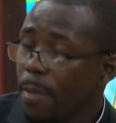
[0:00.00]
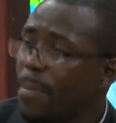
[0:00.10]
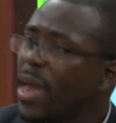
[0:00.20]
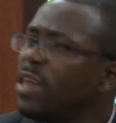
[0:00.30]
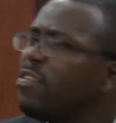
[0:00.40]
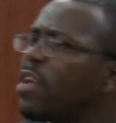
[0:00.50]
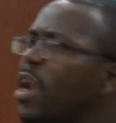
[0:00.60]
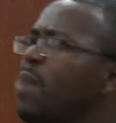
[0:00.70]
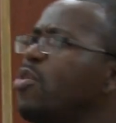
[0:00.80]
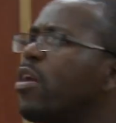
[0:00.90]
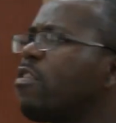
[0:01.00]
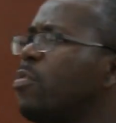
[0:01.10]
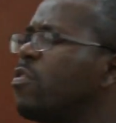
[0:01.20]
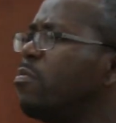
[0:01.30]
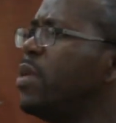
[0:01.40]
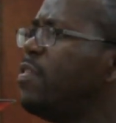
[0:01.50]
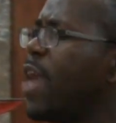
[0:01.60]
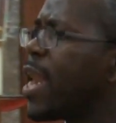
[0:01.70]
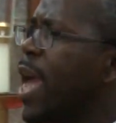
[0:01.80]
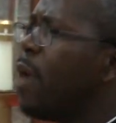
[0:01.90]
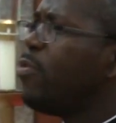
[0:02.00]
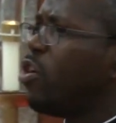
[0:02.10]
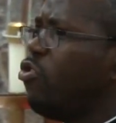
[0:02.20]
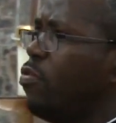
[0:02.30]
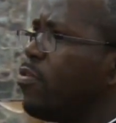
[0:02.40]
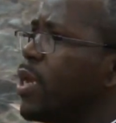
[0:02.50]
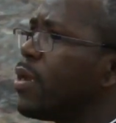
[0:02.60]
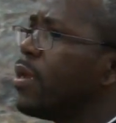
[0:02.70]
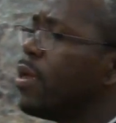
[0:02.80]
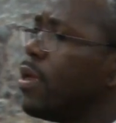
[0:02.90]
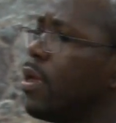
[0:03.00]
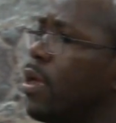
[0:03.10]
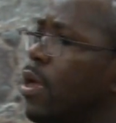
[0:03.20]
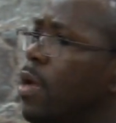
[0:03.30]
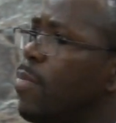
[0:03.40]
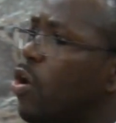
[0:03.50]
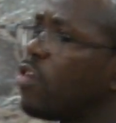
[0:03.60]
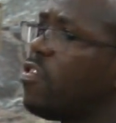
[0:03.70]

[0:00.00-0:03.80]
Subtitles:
Parents, claim your responsibility and help your children. Because